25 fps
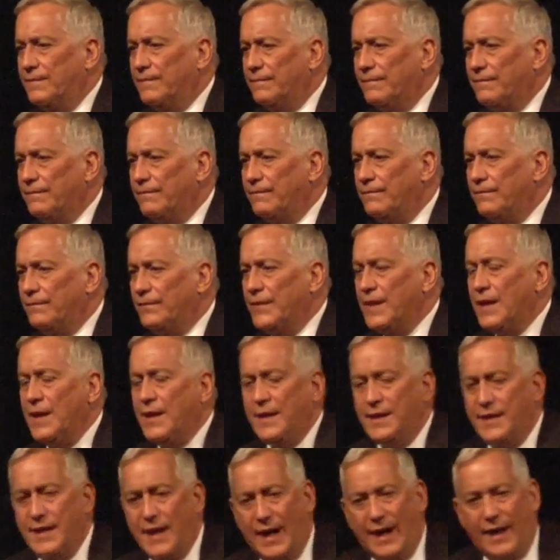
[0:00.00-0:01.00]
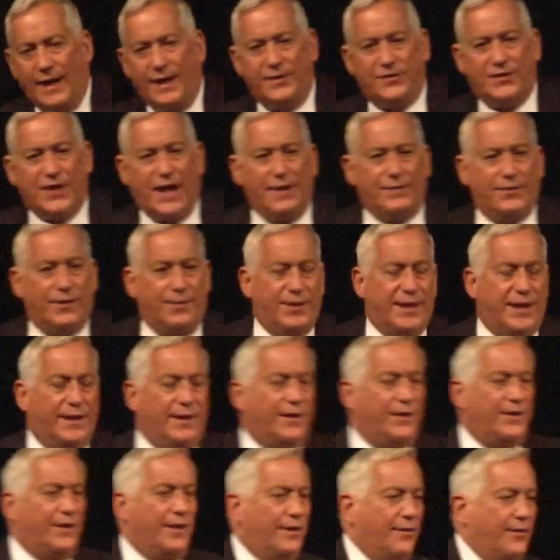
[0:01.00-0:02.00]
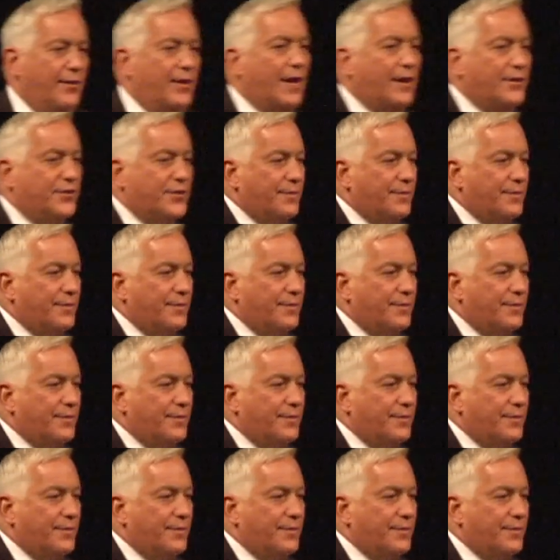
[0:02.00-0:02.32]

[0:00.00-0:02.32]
Yes. Yeah, it's not the beginning of the internet.